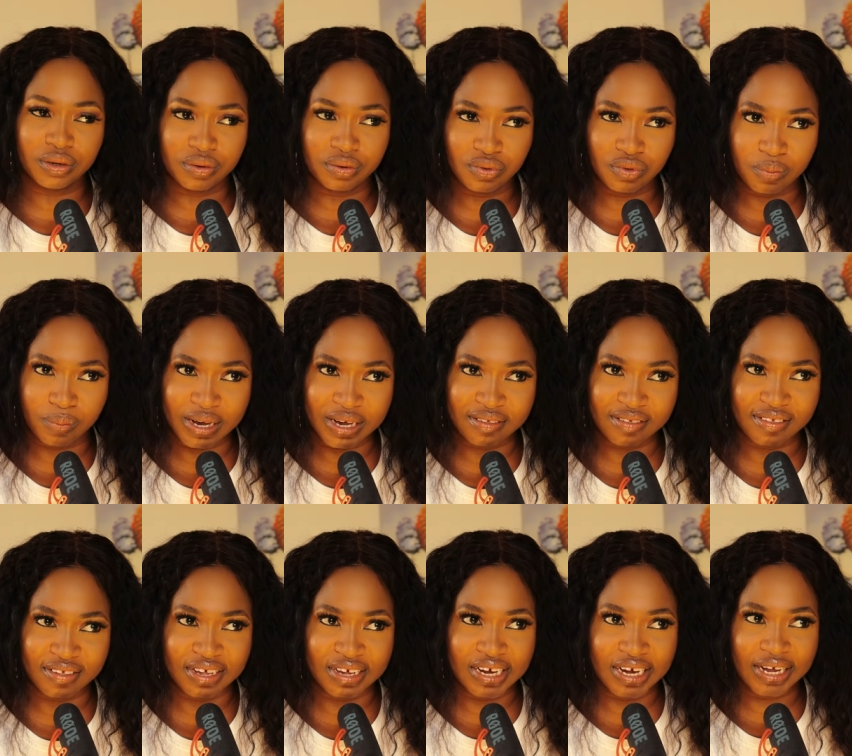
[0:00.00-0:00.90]

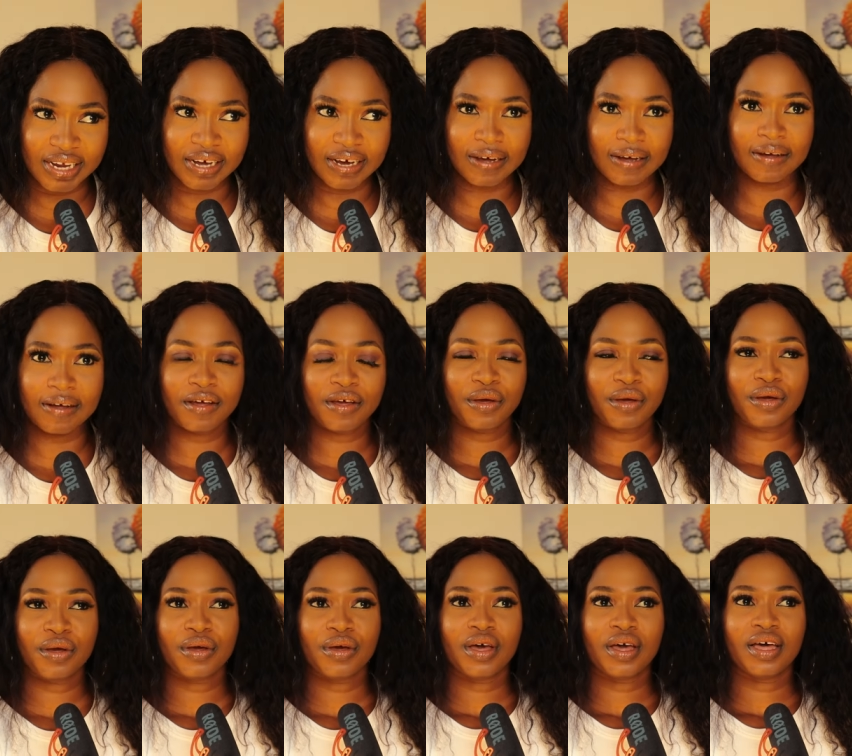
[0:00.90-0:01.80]
YouTubers in Ghana,
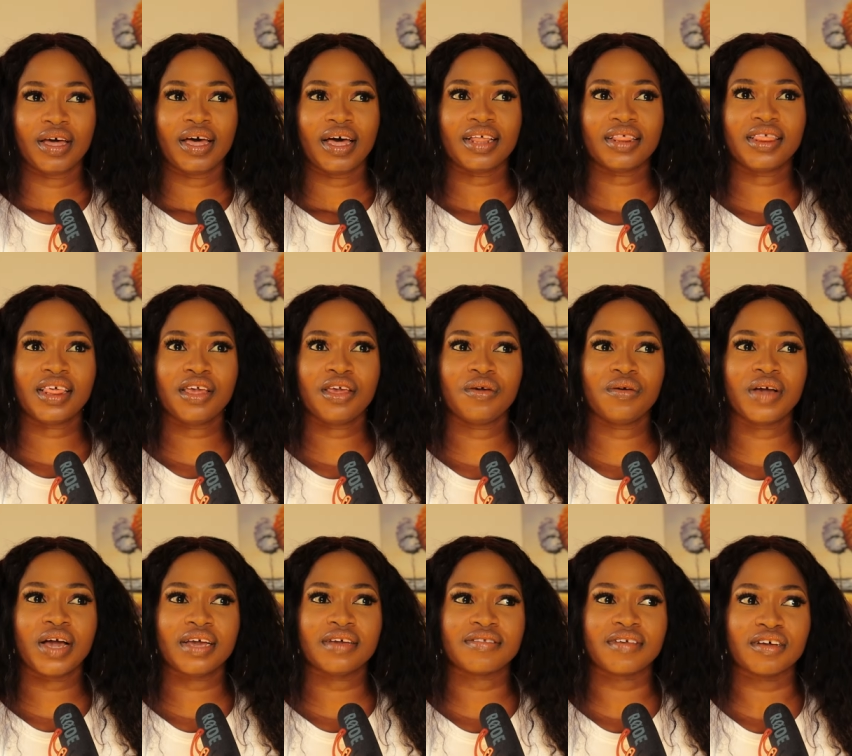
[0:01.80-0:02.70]
I think you
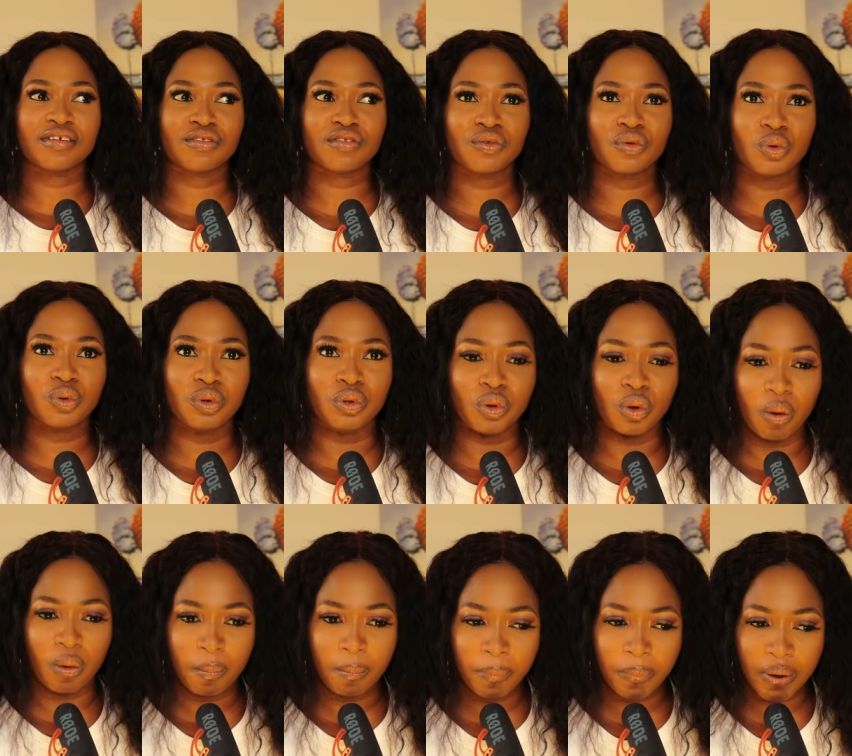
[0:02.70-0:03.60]
guys are so
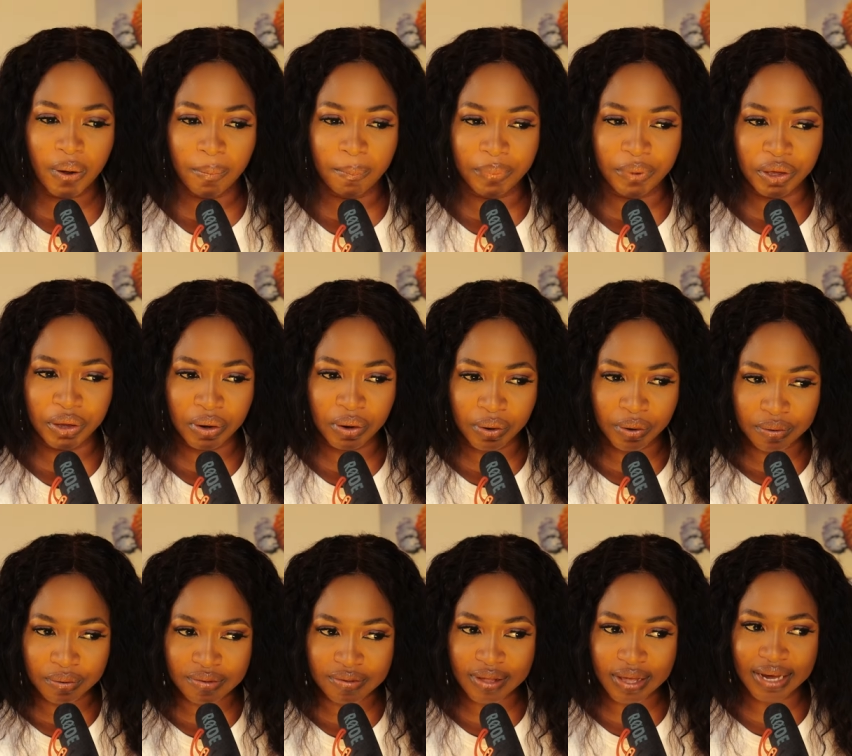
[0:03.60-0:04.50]
dumb,
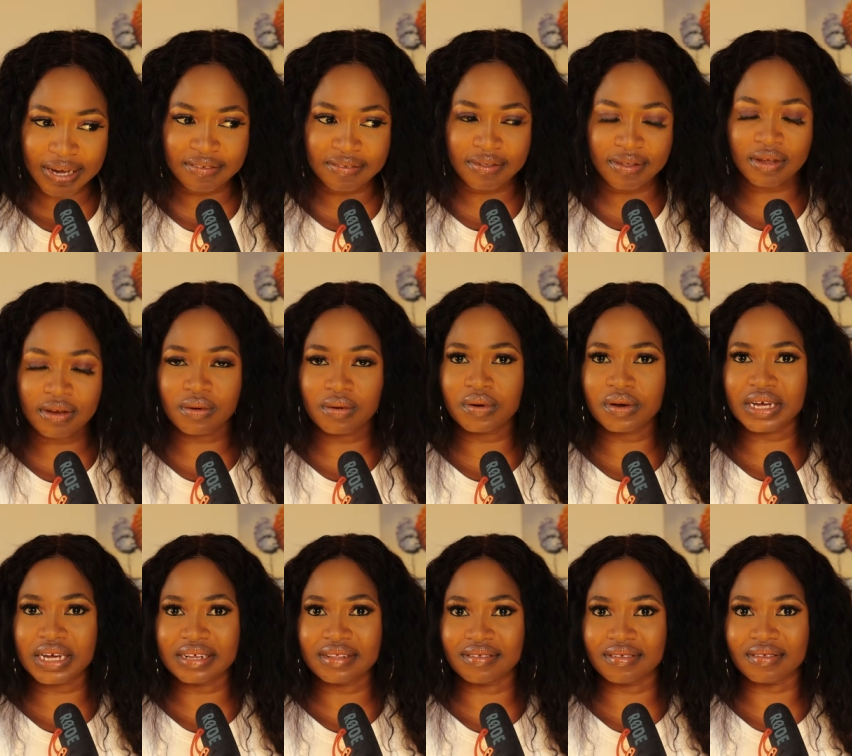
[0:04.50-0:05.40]
because I still
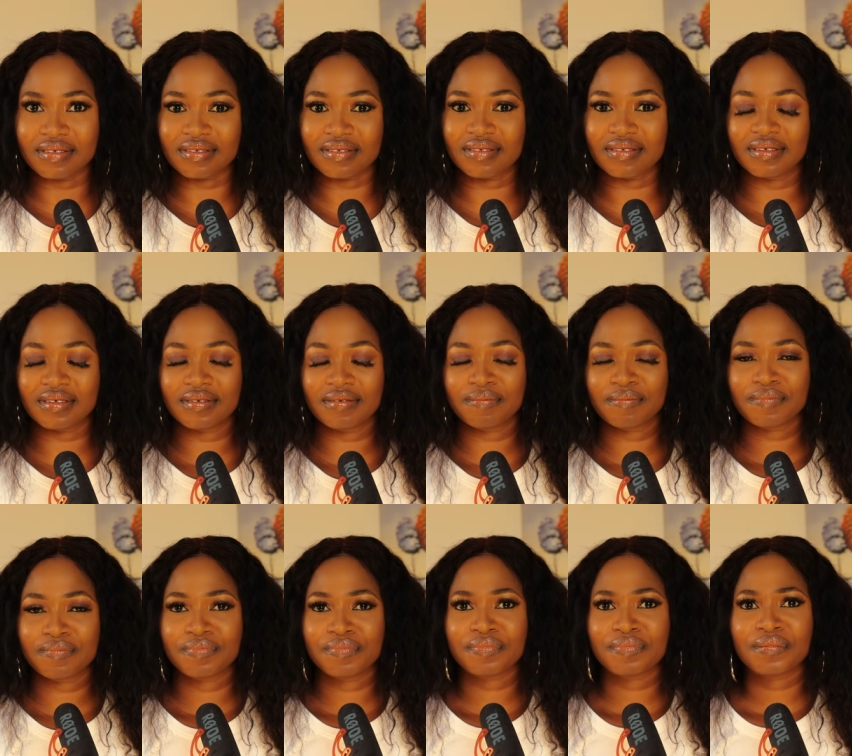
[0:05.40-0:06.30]
don't get it.
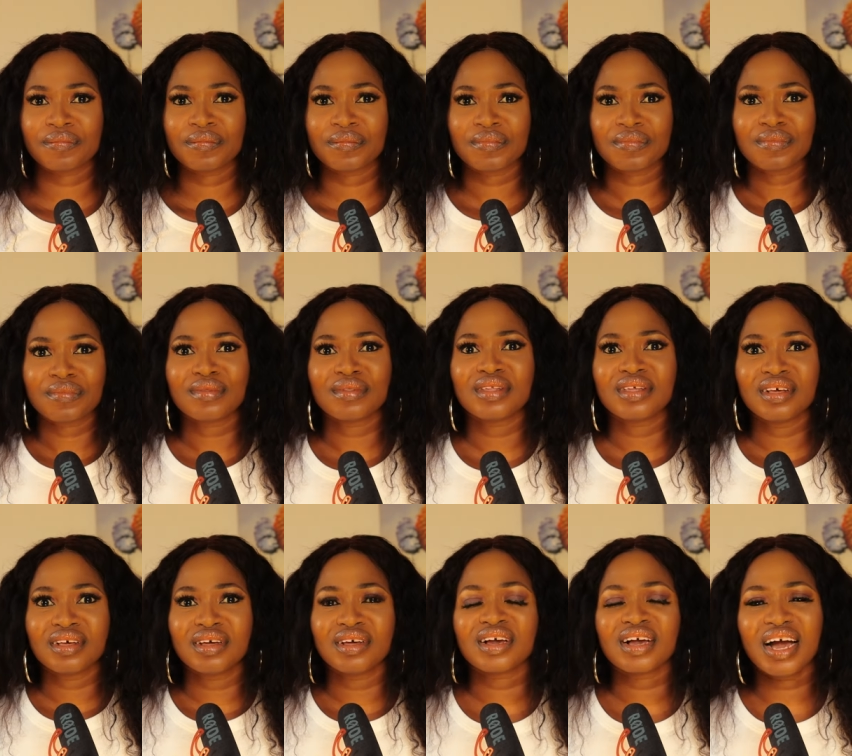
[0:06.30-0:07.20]

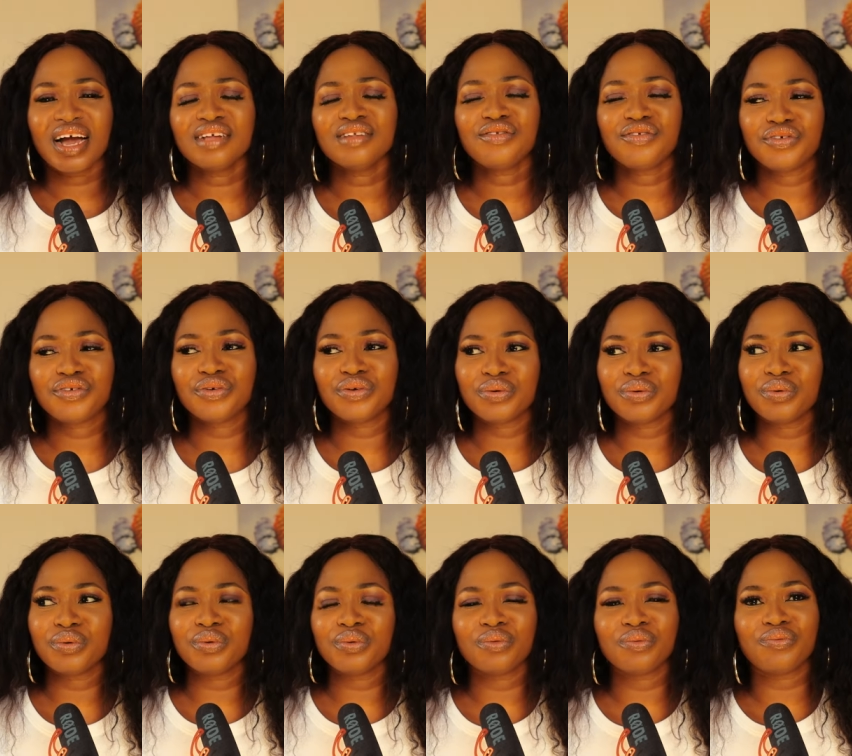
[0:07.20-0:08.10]
Can't
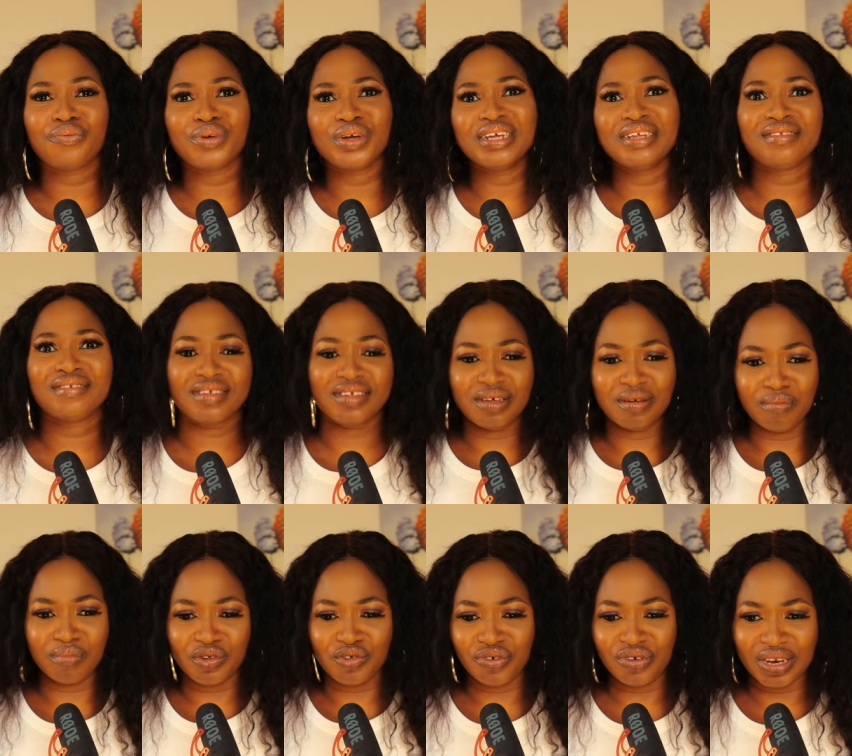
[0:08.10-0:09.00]
you read
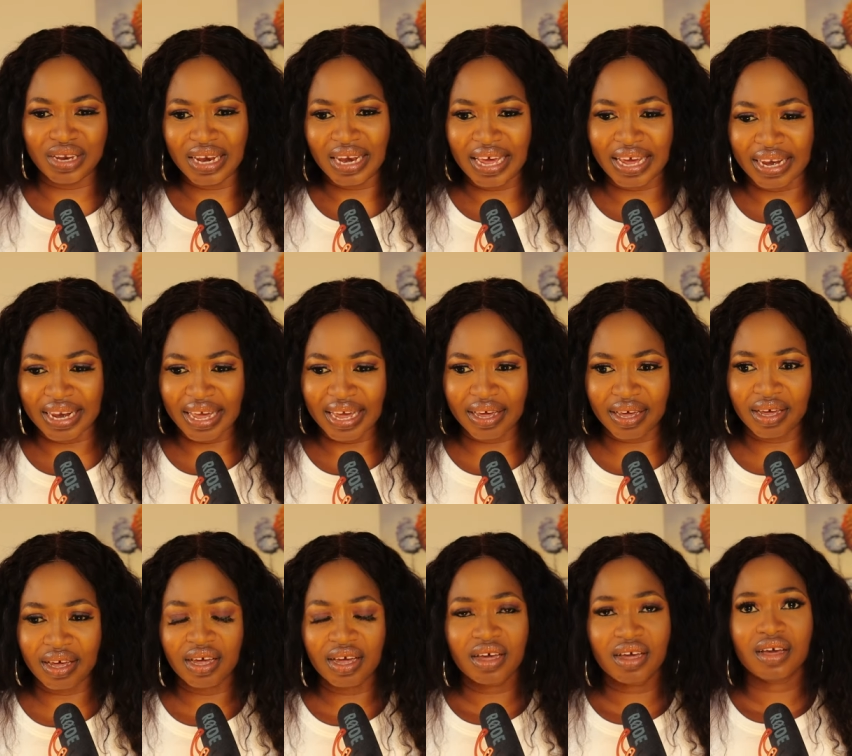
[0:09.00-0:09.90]
in between the line? Like,